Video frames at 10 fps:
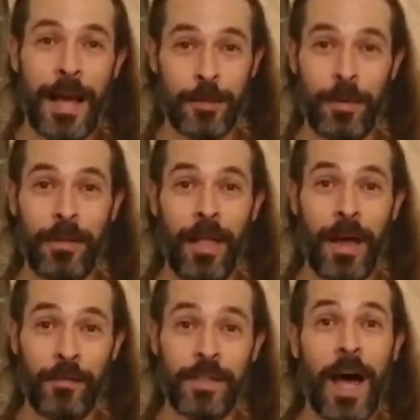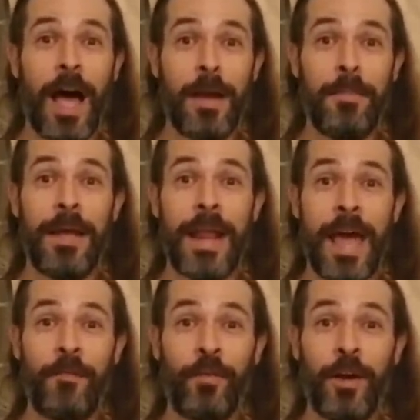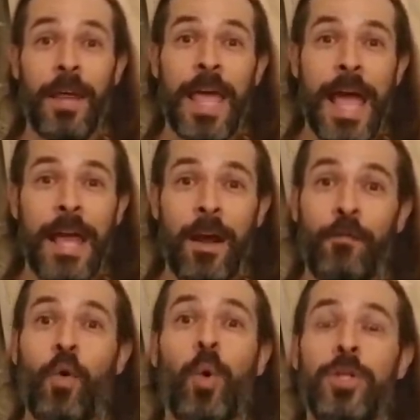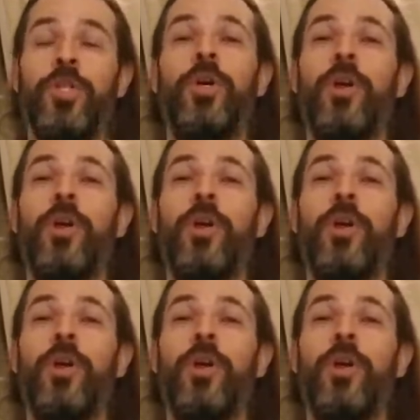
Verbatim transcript: I spent a lot of time and effort, and of course you